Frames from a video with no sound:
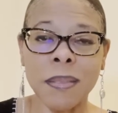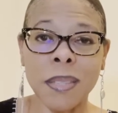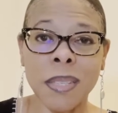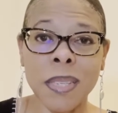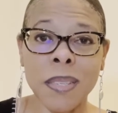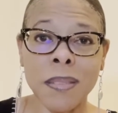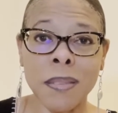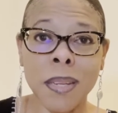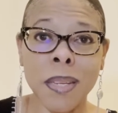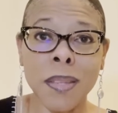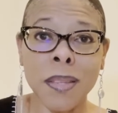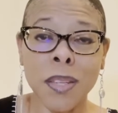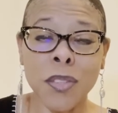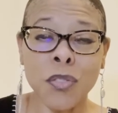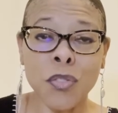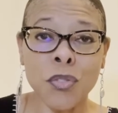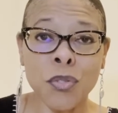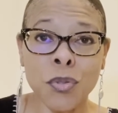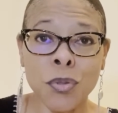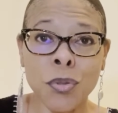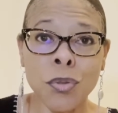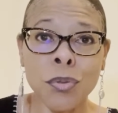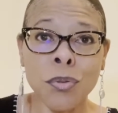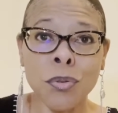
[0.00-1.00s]
And he's saying that
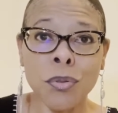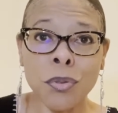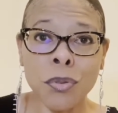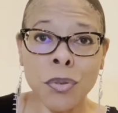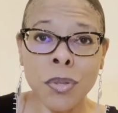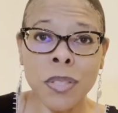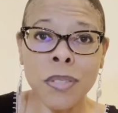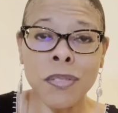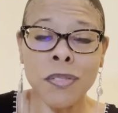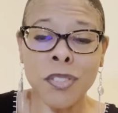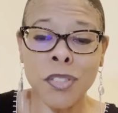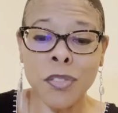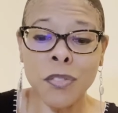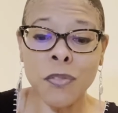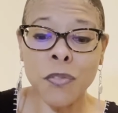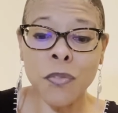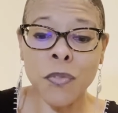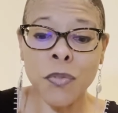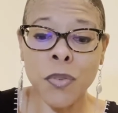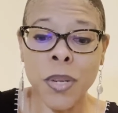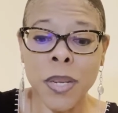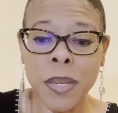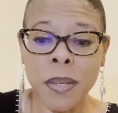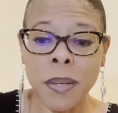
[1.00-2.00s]
true Christian
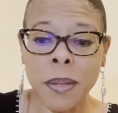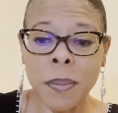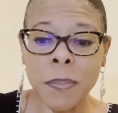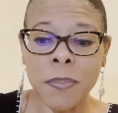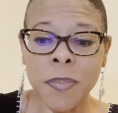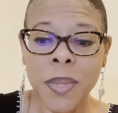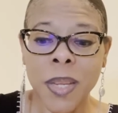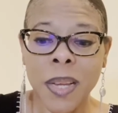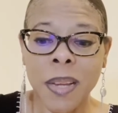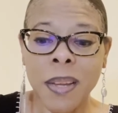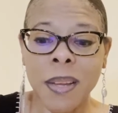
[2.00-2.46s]
freedom